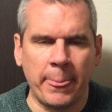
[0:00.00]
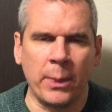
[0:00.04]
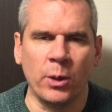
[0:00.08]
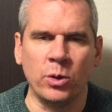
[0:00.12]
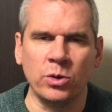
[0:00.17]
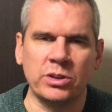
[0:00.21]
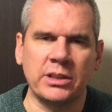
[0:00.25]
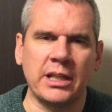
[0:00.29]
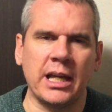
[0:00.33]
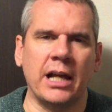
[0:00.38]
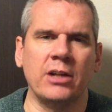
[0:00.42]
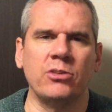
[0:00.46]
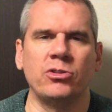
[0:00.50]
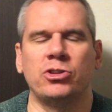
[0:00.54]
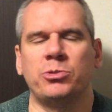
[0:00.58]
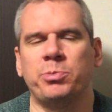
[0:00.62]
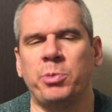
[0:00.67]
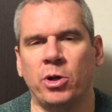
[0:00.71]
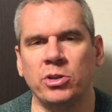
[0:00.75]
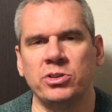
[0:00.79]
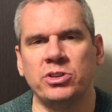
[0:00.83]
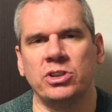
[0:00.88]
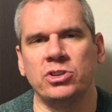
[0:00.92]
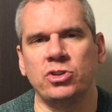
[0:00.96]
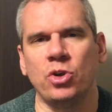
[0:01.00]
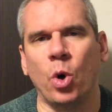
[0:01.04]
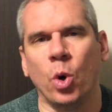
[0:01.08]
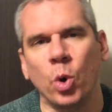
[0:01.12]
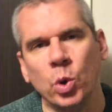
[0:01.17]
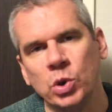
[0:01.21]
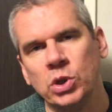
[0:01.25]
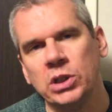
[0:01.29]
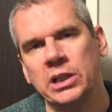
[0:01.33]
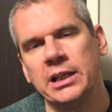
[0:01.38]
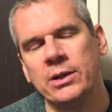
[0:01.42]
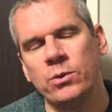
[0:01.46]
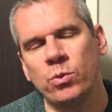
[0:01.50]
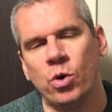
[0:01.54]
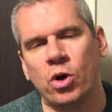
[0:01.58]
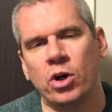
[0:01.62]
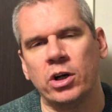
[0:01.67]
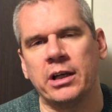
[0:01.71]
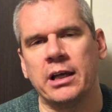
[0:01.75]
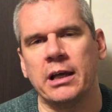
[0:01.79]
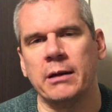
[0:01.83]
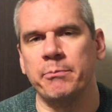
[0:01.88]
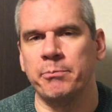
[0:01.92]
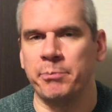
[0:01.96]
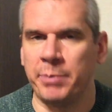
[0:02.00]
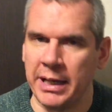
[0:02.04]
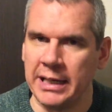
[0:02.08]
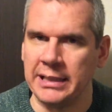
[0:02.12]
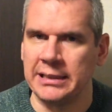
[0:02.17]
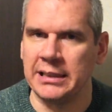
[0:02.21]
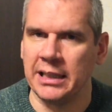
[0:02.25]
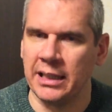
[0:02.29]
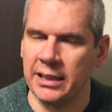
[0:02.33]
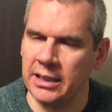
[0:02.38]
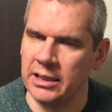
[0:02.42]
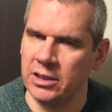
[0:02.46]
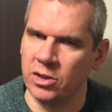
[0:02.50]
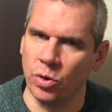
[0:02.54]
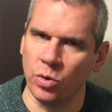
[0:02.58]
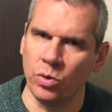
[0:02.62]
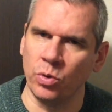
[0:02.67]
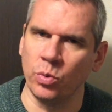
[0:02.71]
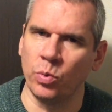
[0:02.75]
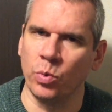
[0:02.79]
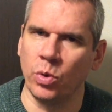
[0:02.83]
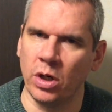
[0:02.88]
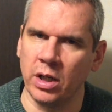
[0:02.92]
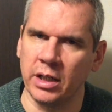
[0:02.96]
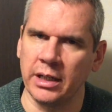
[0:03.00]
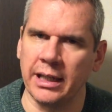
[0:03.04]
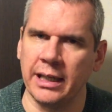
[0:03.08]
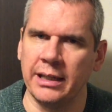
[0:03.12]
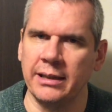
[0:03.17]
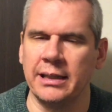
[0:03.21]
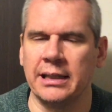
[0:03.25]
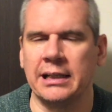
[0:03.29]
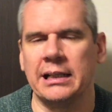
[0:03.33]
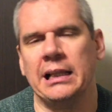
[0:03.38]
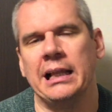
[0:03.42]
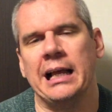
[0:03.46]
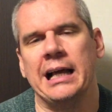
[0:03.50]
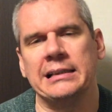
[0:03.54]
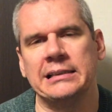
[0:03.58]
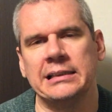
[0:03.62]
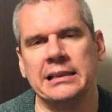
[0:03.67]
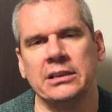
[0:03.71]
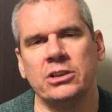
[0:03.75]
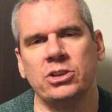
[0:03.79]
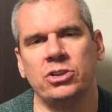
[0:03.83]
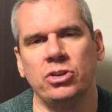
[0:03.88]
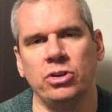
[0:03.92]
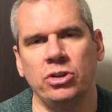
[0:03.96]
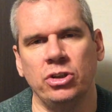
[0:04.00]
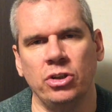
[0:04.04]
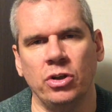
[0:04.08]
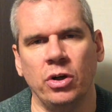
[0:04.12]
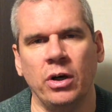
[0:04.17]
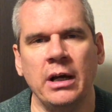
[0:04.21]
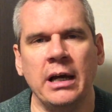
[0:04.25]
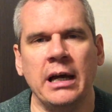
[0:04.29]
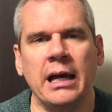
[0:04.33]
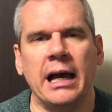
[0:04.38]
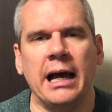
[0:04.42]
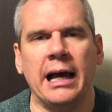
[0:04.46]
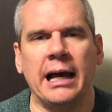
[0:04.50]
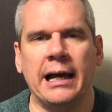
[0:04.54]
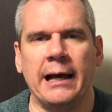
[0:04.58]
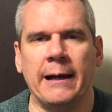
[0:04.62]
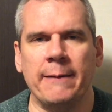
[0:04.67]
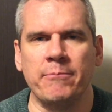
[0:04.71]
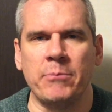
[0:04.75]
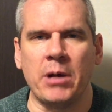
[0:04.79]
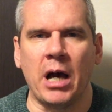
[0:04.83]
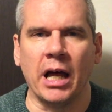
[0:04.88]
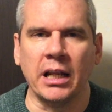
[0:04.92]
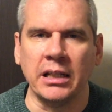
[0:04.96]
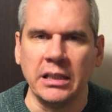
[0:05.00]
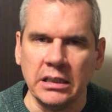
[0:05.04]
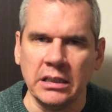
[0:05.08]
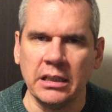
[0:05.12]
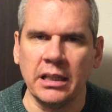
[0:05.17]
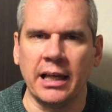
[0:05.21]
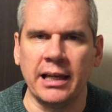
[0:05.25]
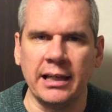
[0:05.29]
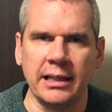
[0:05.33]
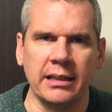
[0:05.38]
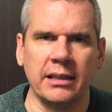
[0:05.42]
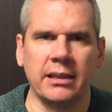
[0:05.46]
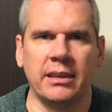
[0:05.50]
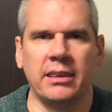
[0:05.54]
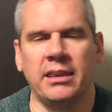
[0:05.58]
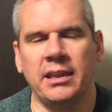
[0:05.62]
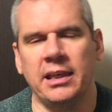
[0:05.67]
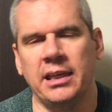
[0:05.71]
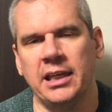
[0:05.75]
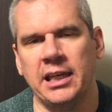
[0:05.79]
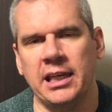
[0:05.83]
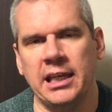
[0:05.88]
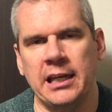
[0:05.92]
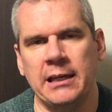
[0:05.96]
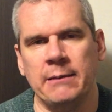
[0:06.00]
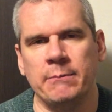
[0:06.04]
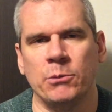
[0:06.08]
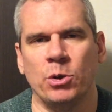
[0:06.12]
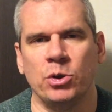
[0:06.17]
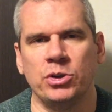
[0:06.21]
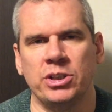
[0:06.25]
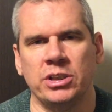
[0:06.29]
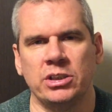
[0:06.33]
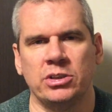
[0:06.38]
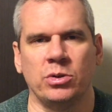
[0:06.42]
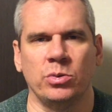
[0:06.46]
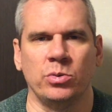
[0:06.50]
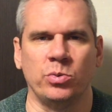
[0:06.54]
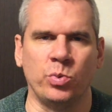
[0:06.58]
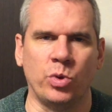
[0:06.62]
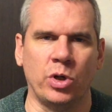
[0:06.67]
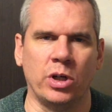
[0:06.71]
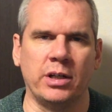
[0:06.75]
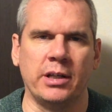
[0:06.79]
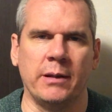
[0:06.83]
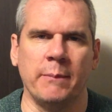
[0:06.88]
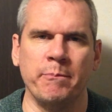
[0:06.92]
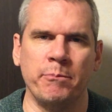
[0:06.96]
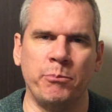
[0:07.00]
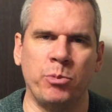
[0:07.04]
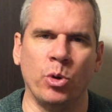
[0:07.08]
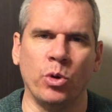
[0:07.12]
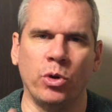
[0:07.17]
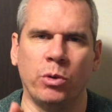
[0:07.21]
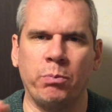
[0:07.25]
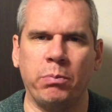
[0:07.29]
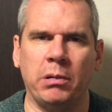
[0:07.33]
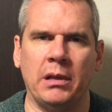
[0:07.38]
those canned responses only work in beta, they don't work in the classic studio, unlike the emojis that work in both